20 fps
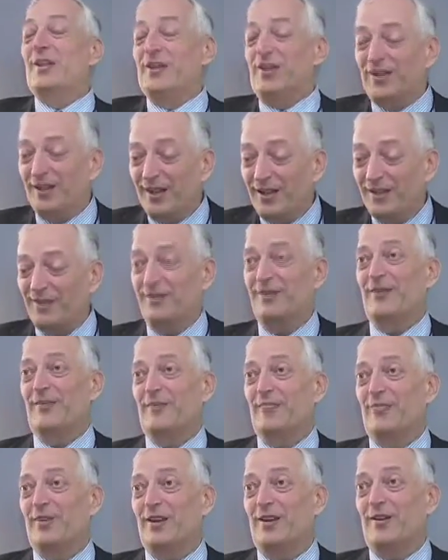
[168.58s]
That
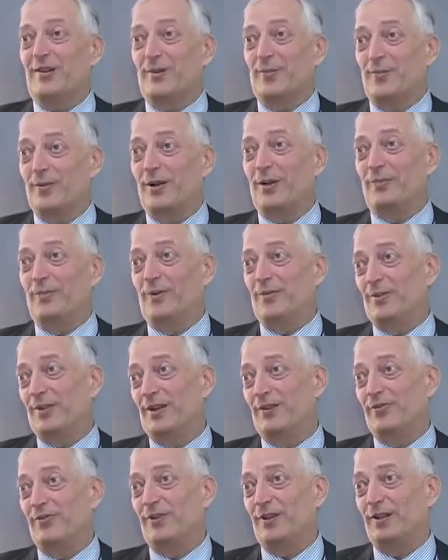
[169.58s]
is the problem
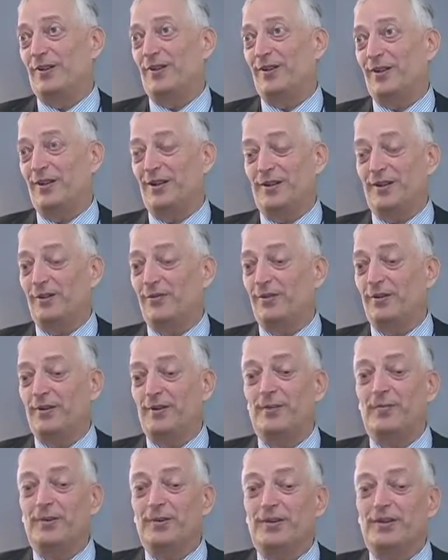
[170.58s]
they face
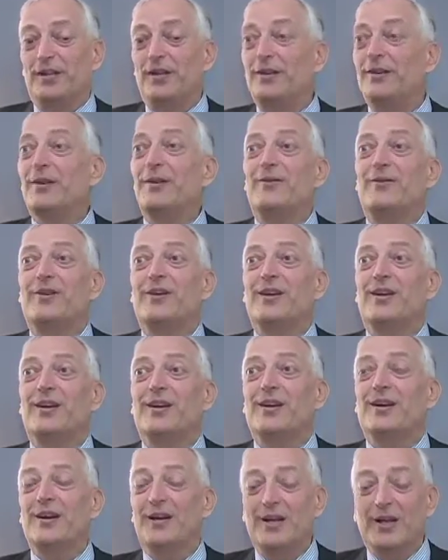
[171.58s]
scientifically, but they don't
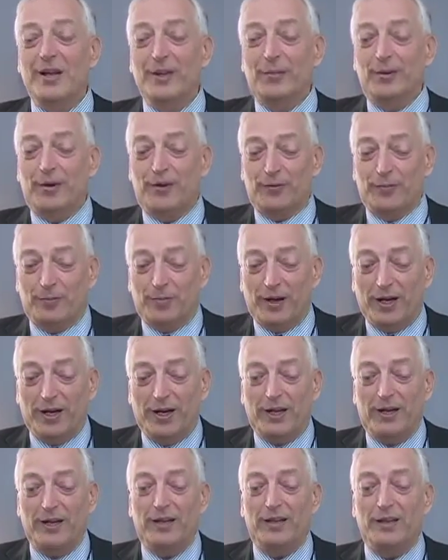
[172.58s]
care, because
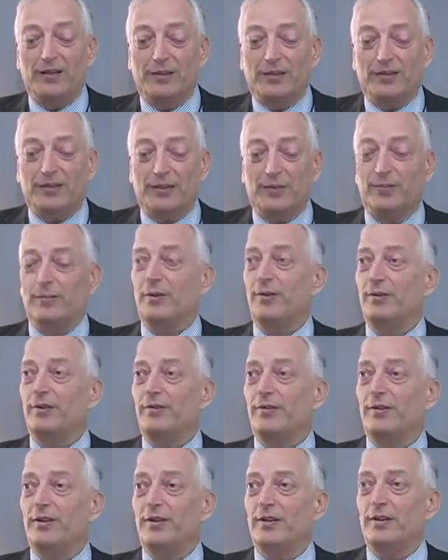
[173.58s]
by December
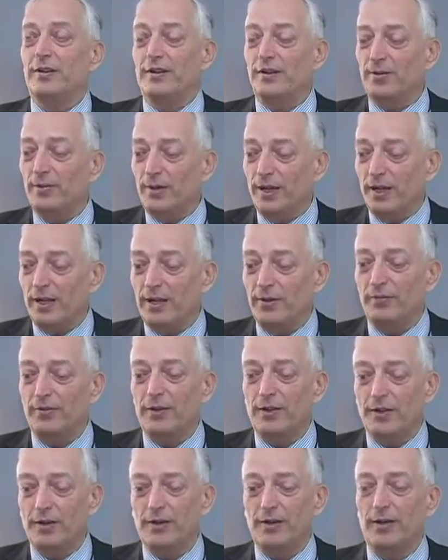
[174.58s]
this year they will have
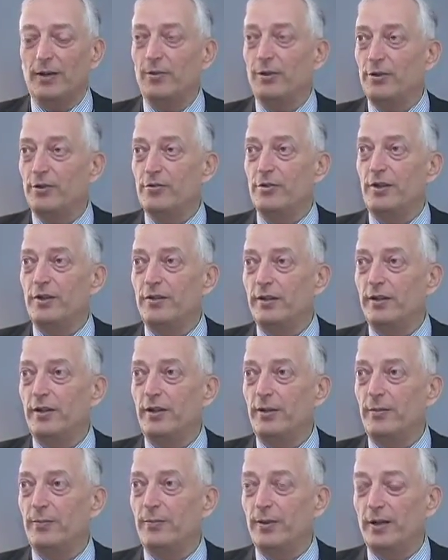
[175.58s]
their climate treaty
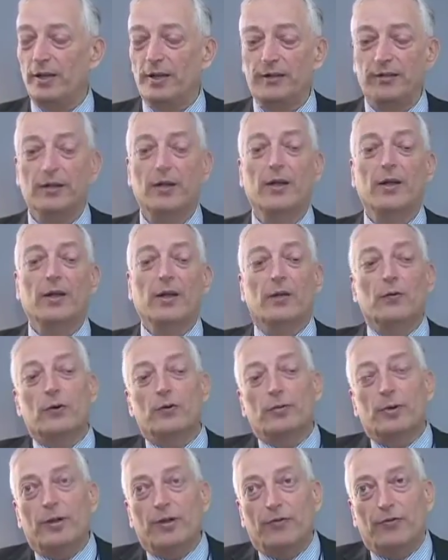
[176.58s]
in place,
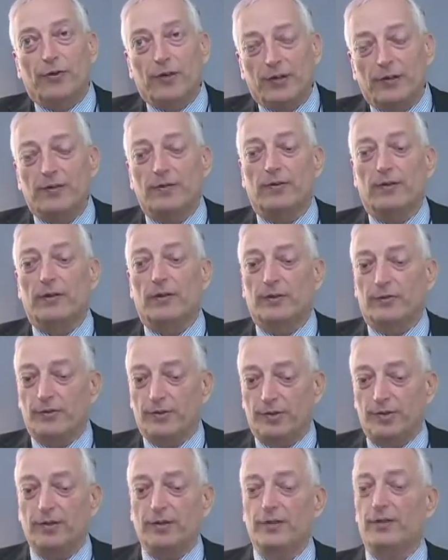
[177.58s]
which will effectively have
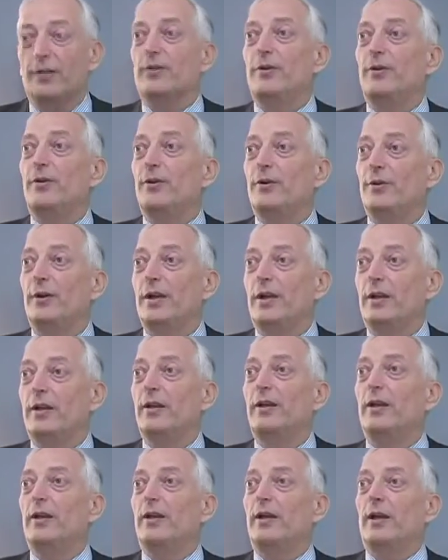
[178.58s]
turned the UN
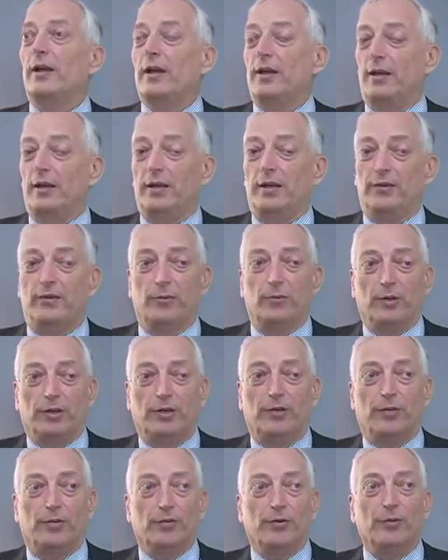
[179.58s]
into what
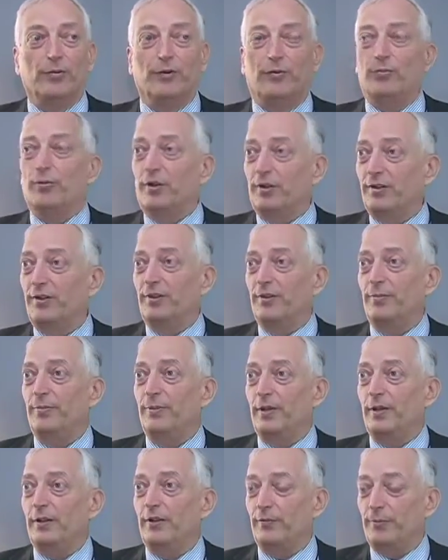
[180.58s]
it has always wanted to
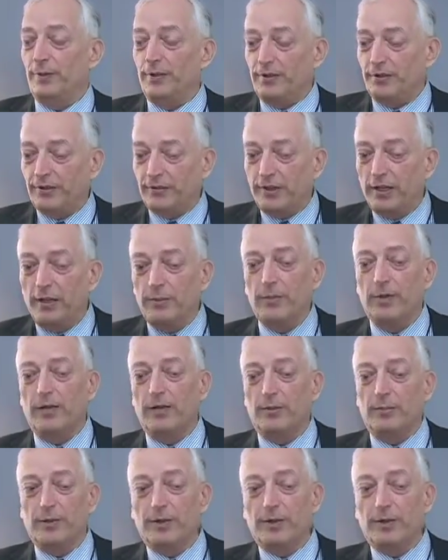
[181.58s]
be and has been scheming and